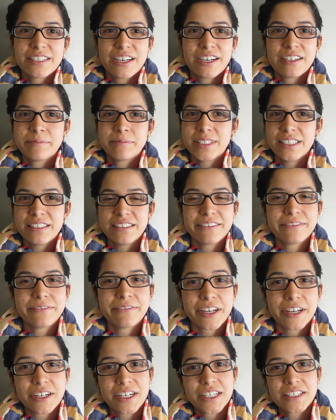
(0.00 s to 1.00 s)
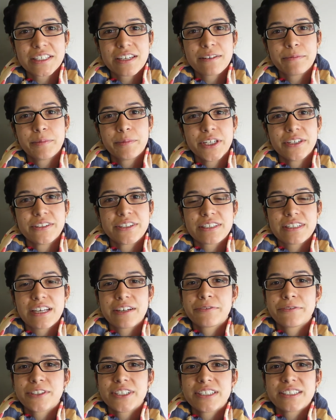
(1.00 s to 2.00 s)
taught me various computer
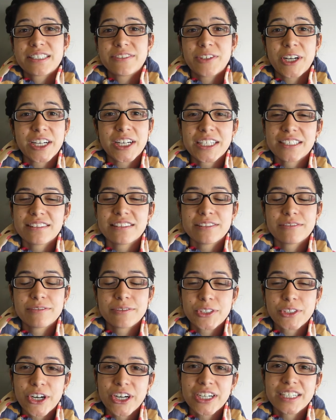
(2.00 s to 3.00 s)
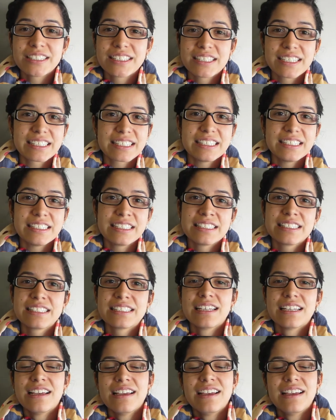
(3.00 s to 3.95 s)
softwares, drawing, drawing techniques,